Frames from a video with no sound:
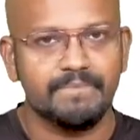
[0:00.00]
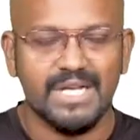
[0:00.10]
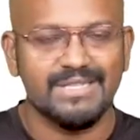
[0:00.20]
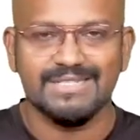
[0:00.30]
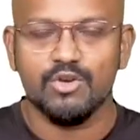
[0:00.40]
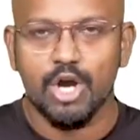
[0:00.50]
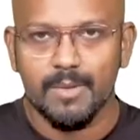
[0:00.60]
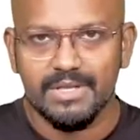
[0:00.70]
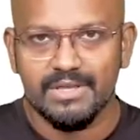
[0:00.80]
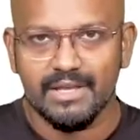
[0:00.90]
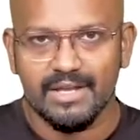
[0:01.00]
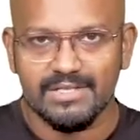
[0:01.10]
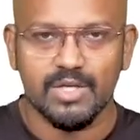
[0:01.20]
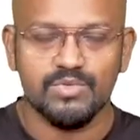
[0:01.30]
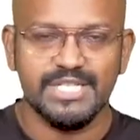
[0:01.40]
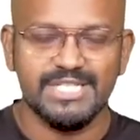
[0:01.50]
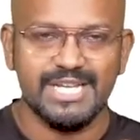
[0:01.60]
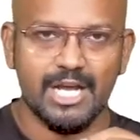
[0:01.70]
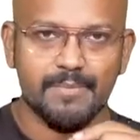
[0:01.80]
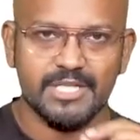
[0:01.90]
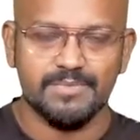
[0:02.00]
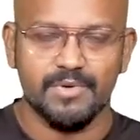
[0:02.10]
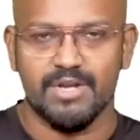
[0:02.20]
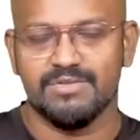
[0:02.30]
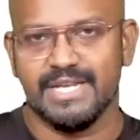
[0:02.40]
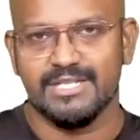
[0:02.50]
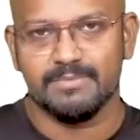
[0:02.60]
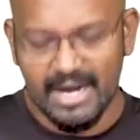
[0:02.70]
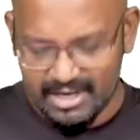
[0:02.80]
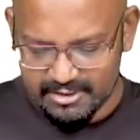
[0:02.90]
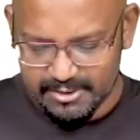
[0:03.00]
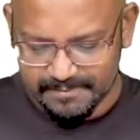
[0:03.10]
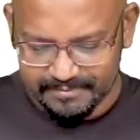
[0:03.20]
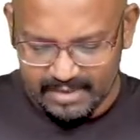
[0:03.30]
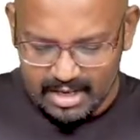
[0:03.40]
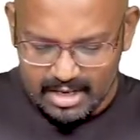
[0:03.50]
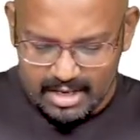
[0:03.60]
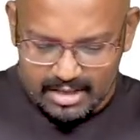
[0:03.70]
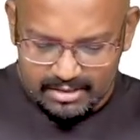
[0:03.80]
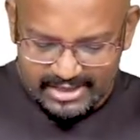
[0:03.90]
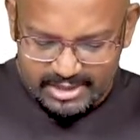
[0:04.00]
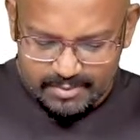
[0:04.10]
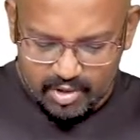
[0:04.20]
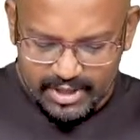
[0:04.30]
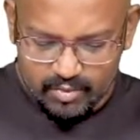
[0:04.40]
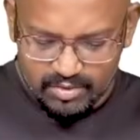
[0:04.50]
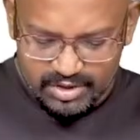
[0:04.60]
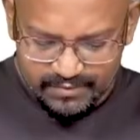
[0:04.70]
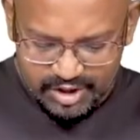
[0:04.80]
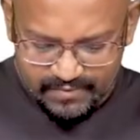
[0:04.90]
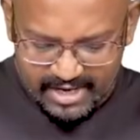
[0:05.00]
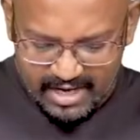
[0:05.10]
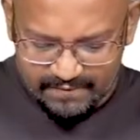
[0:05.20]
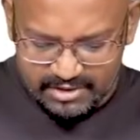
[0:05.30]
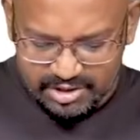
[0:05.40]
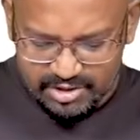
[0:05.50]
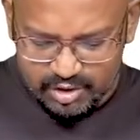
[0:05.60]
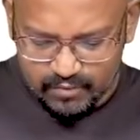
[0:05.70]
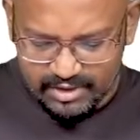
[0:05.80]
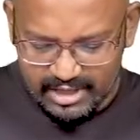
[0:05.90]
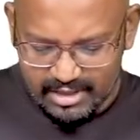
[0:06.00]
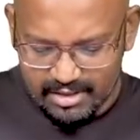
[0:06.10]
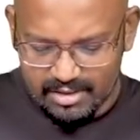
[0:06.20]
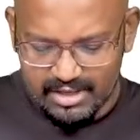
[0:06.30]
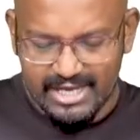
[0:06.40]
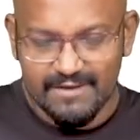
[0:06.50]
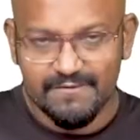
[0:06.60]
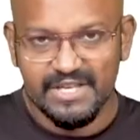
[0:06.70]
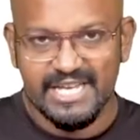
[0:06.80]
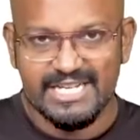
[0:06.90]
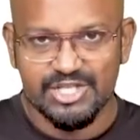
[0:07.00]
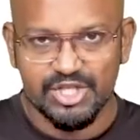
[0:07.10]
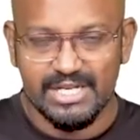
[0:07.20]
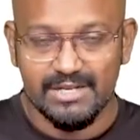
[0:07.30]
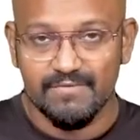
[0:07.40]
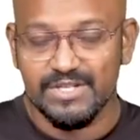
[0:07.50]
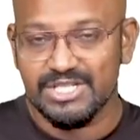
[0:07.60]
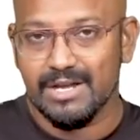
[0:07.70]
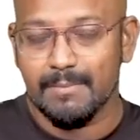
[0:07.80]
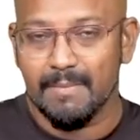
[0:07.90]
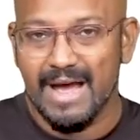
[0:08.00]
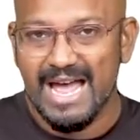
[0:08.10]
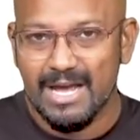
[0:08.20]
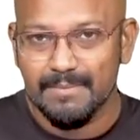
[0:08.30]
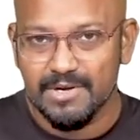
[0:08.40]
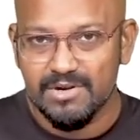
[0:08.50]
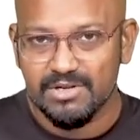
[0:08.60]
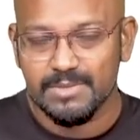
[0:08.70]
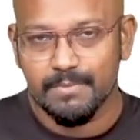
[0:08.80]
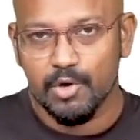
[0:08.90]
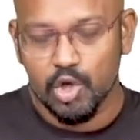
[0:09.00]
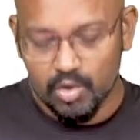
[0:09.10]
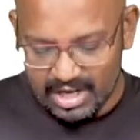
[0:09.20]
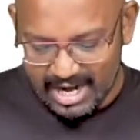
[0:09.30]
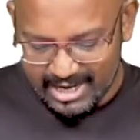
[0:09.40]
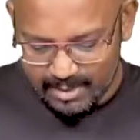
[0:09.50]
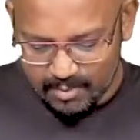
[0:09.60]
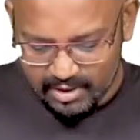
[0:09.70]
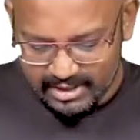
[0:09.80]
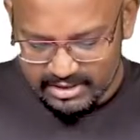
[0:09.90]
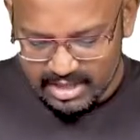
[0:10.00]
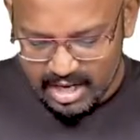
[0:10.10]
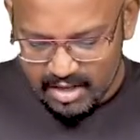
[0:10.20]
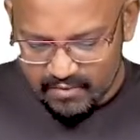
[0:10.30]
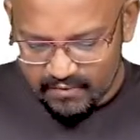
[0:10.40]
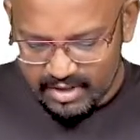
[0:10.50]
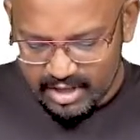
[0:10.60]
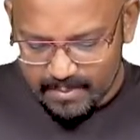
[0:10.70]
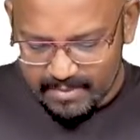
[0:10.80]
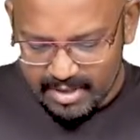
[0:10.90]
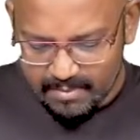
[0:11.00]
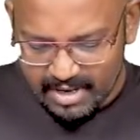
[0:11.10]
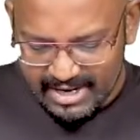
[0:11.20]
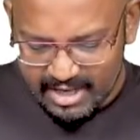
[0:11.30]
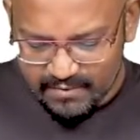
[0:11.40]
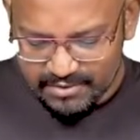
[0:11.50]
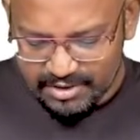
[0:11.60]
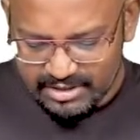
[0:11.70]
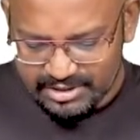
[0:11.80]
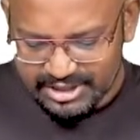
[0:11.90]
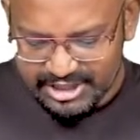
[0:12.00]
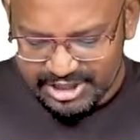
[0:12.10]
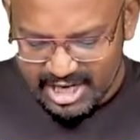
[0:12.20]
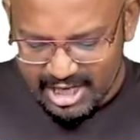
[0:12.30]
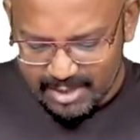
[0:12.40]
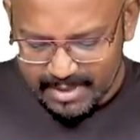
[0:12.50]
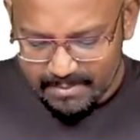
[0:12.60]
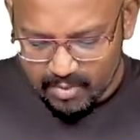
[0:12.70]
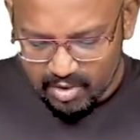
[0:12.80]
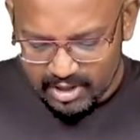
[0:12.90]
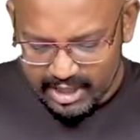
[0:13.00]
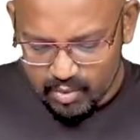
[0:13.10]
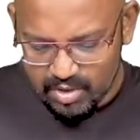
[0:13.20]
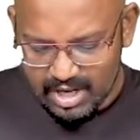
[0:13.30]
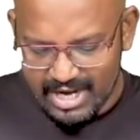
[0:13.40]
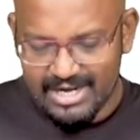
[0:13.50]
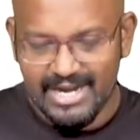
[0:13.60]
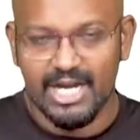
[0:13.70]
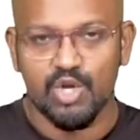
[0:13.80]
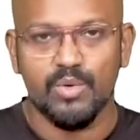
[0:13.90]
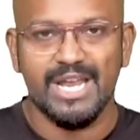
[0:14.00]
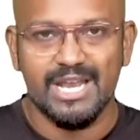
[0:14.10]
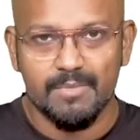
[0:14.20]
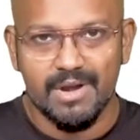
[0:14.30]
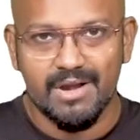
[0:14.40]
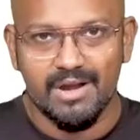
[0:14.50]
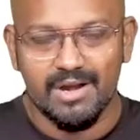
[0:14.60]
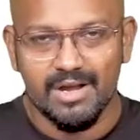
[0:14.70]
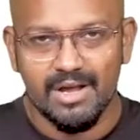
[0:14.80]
That's the common thing. That's how CGRP is producing its mechanism. These molecules which we have discussed over here, FEG, which are MAB drugs, monoclonal antibodies, will come and bind with this CGRP molecule and tend to inhibit it.